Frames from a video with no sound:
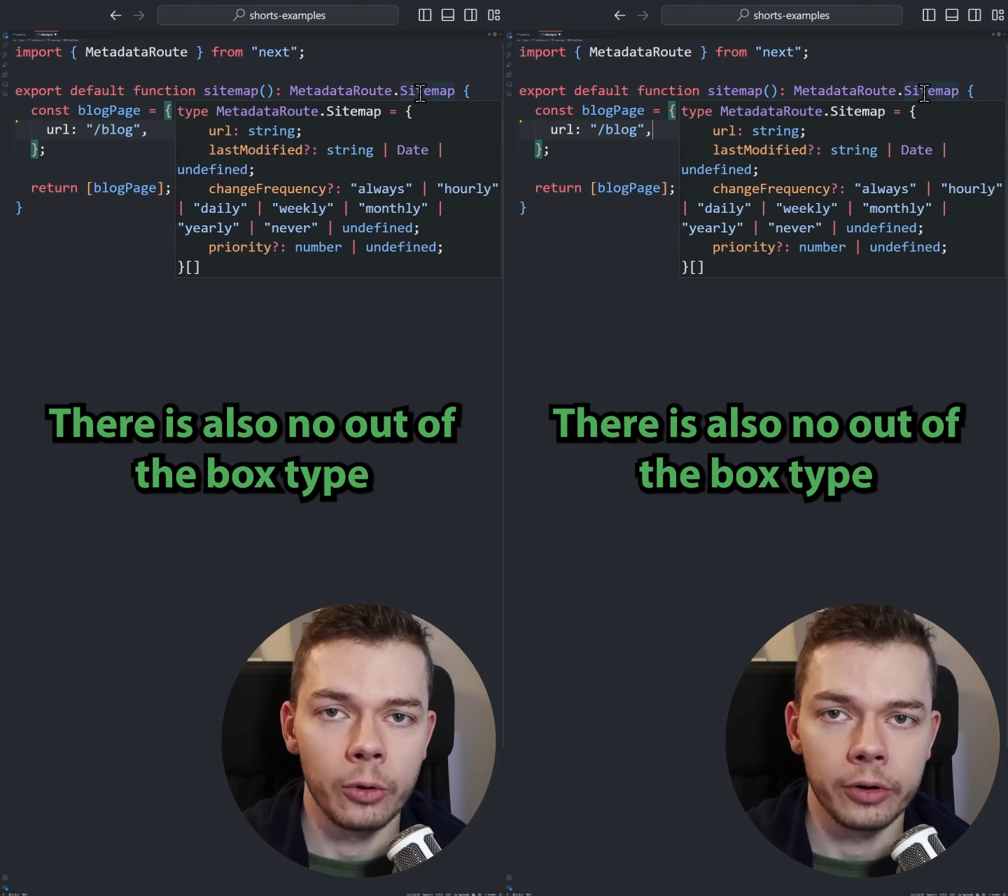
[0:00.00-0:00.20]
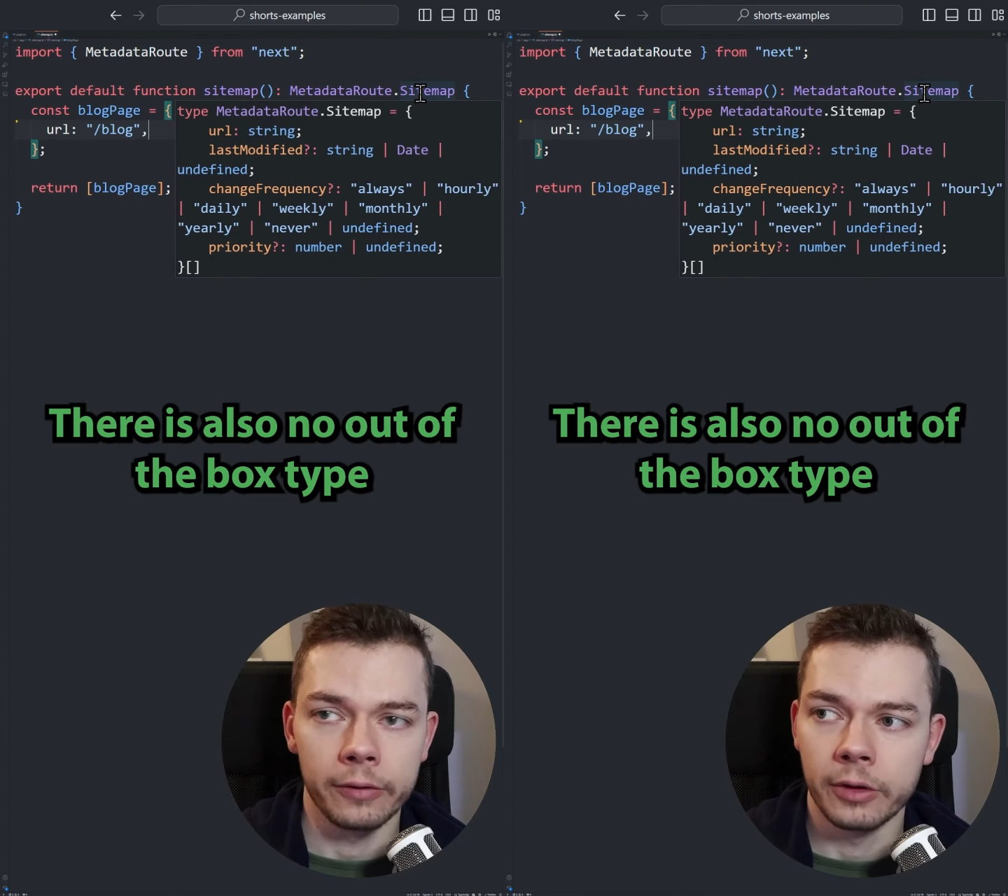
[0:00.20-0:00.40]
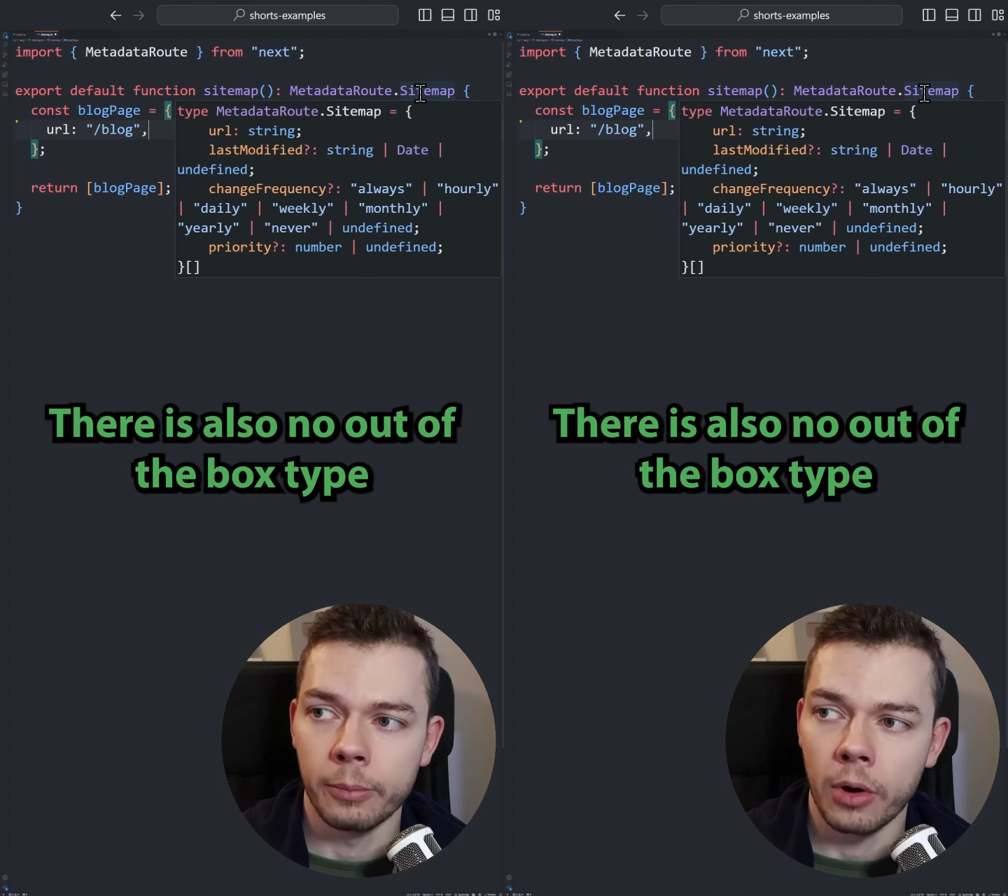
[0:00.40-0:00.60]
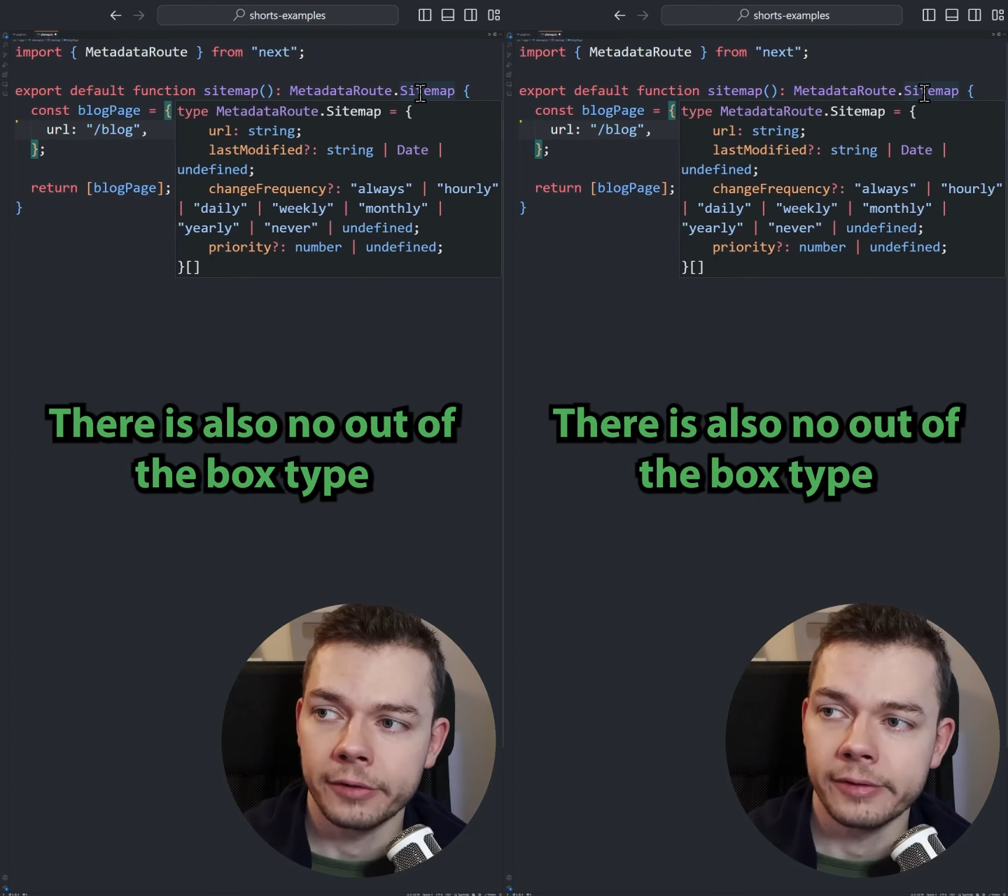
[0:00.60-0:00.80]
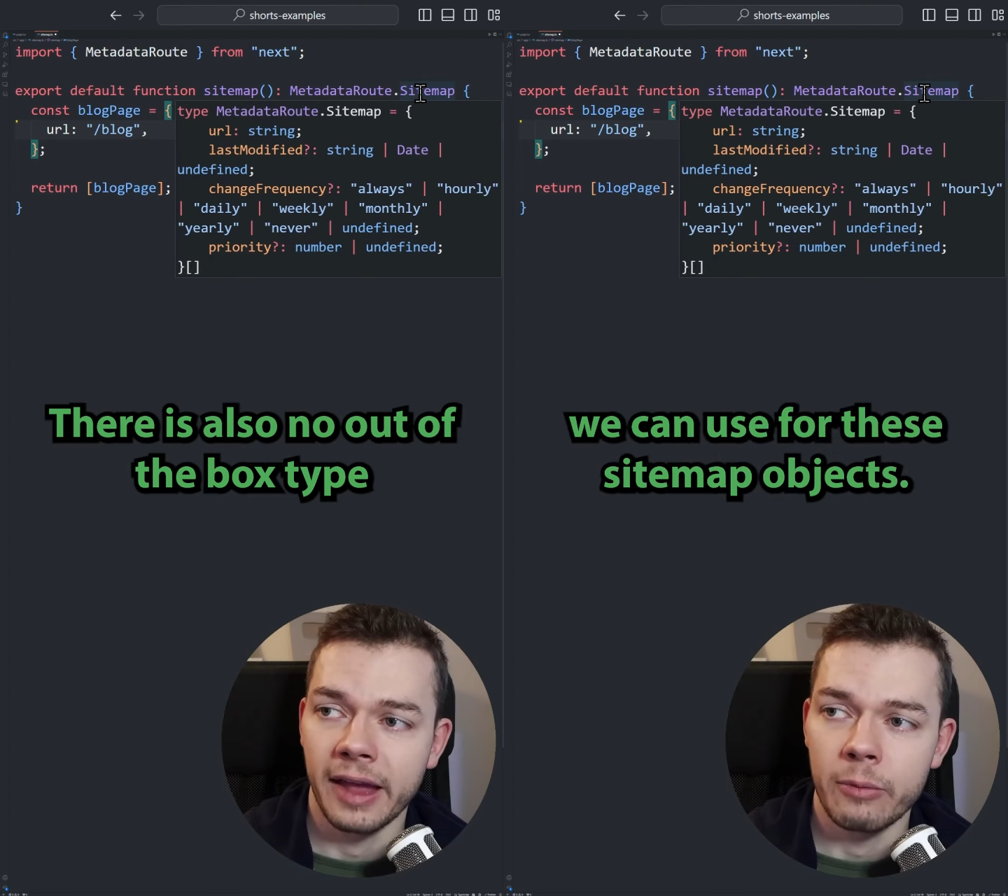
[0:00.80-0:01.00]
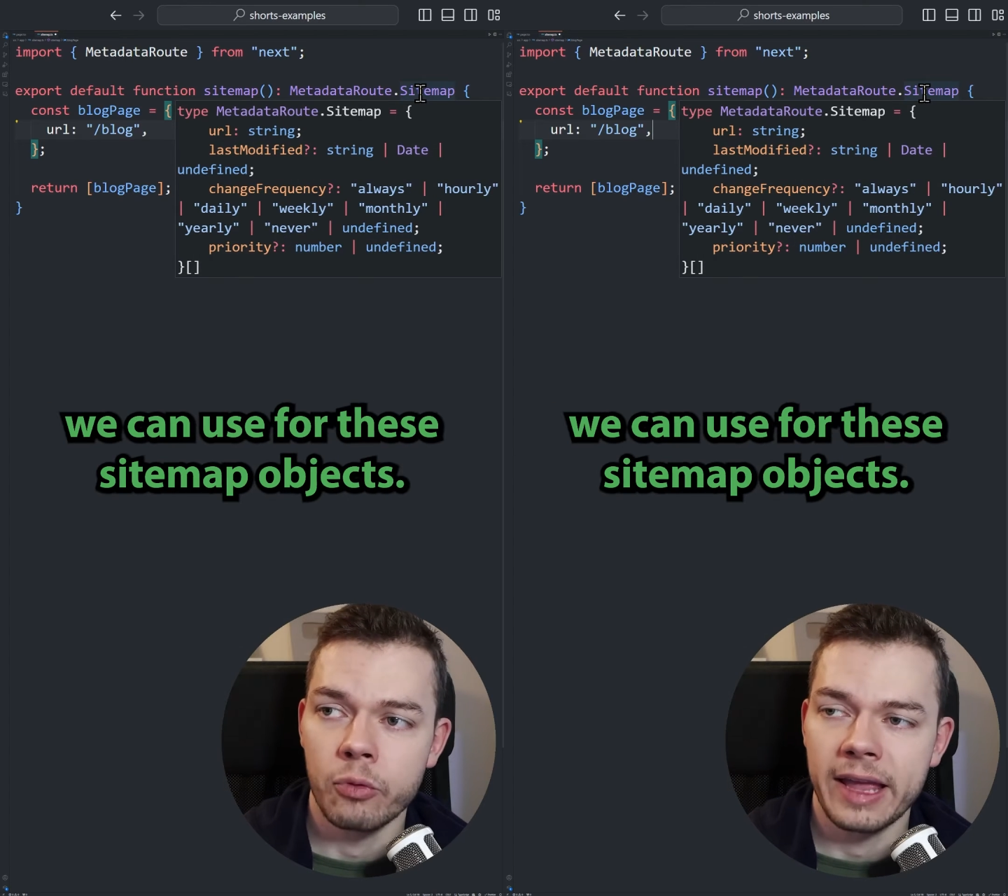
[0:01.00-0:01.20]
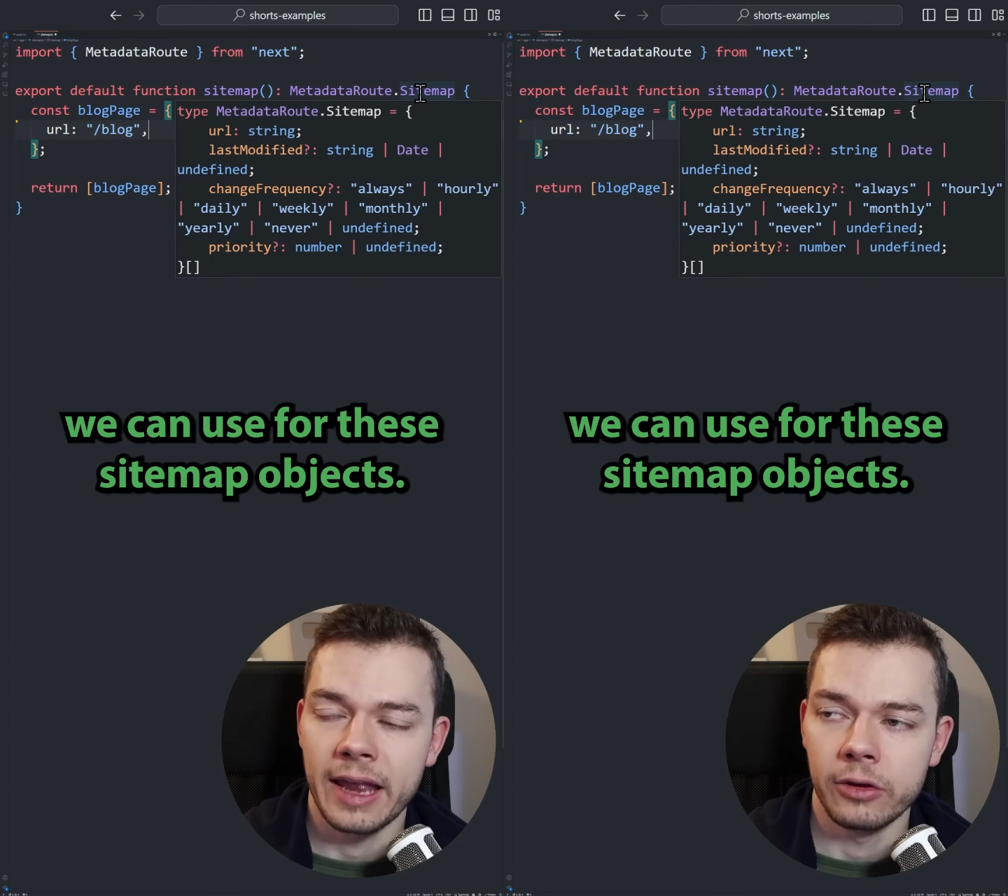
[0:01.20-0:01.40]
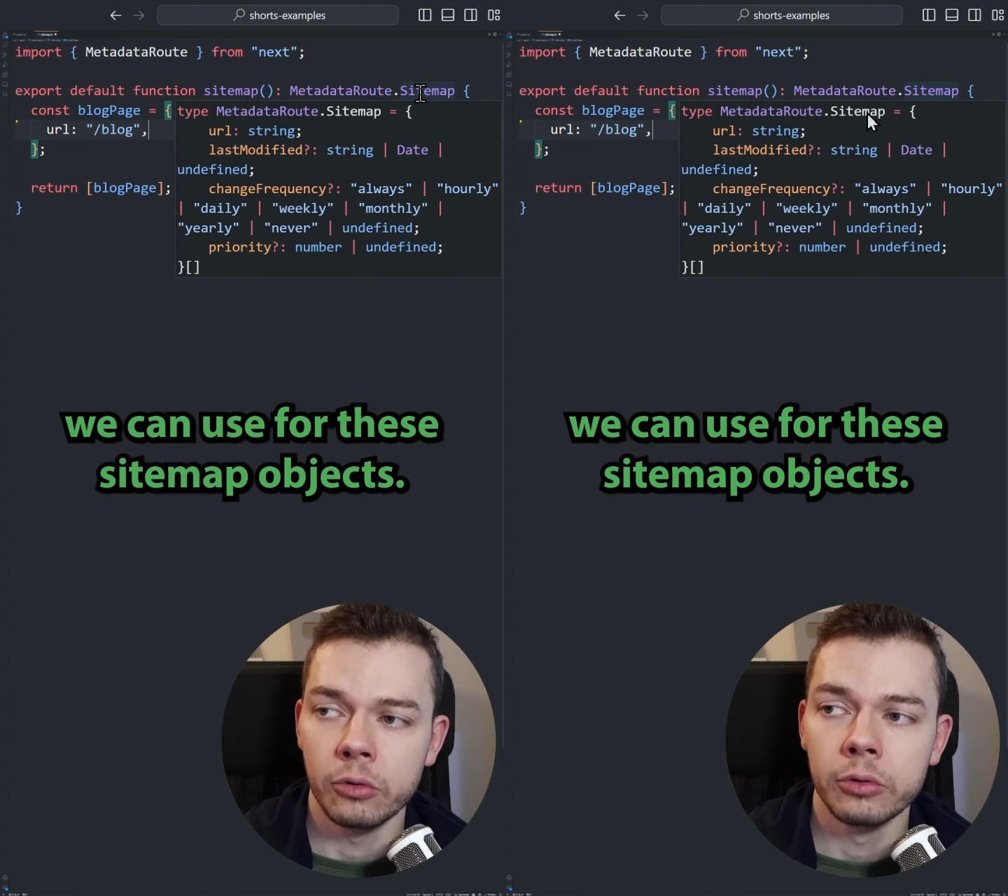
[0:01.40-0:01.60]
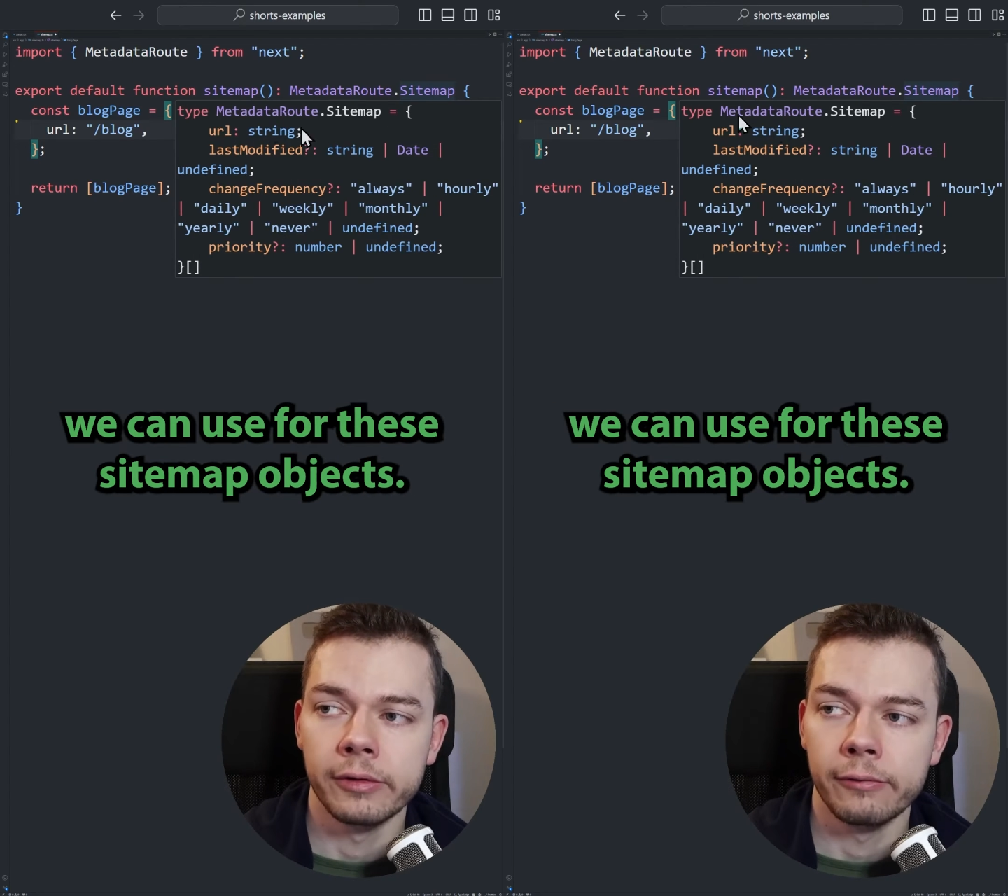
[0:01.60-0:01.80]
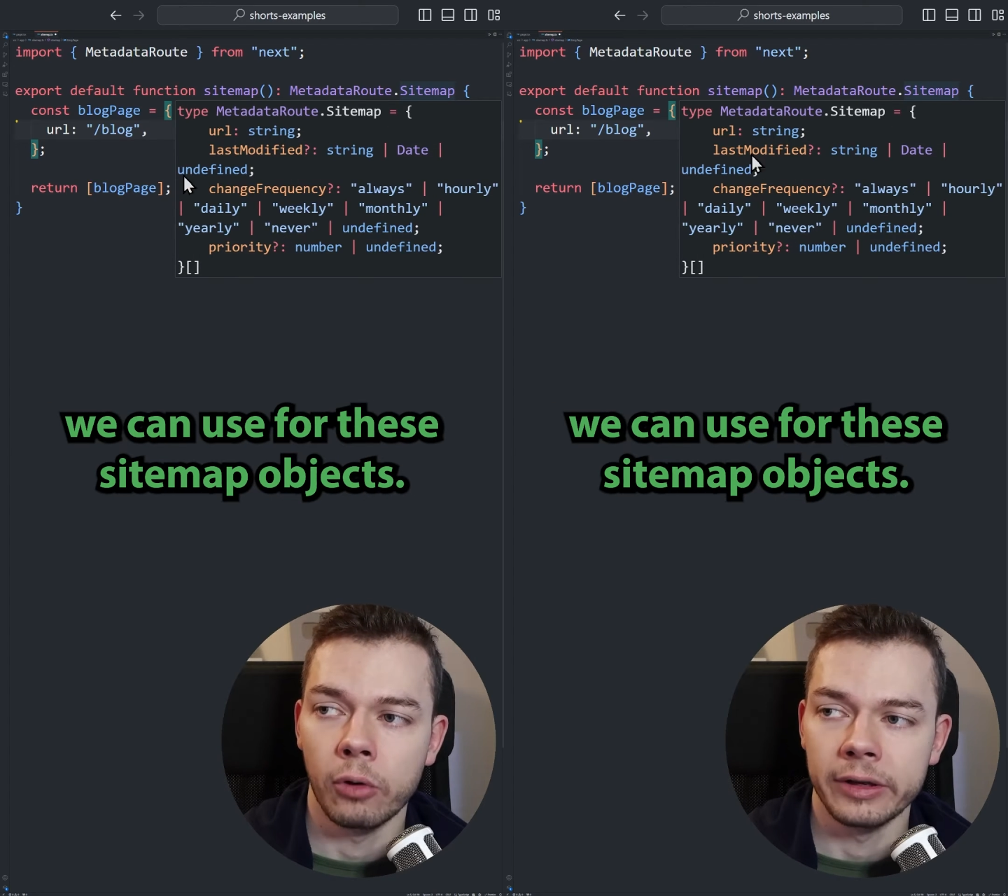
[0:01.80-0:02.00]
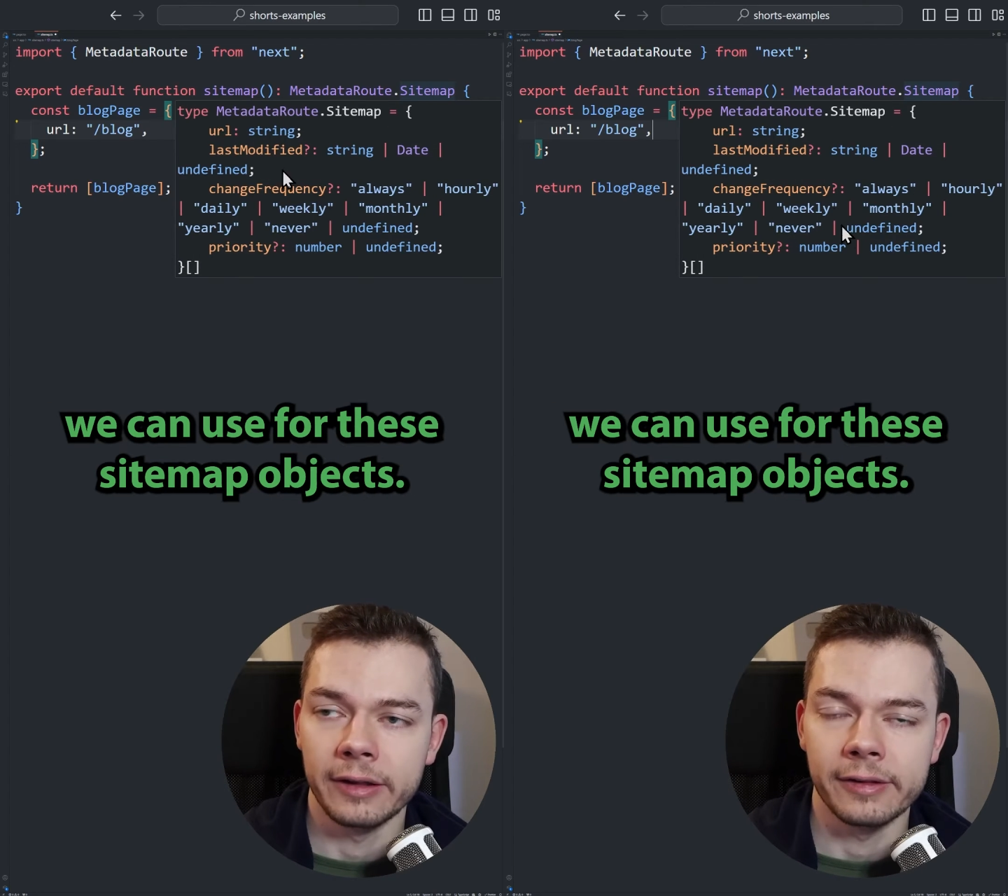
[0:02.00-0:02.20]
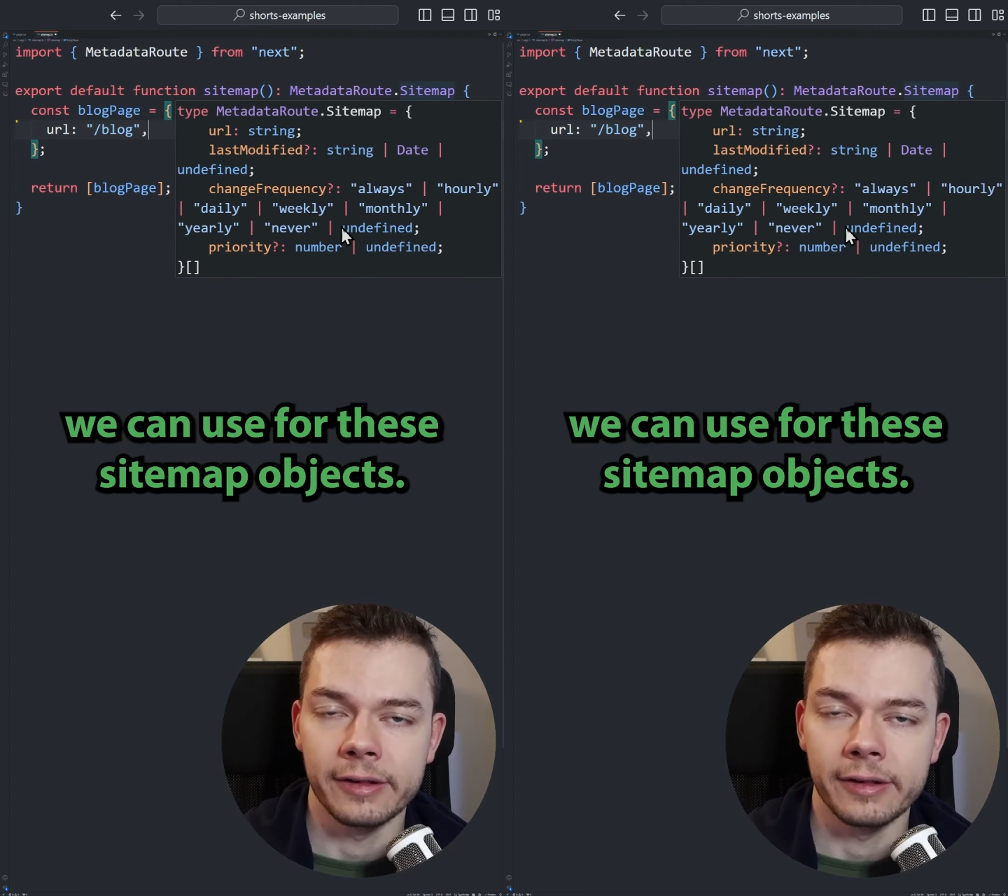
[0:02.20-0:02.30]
out of the box type we can use for these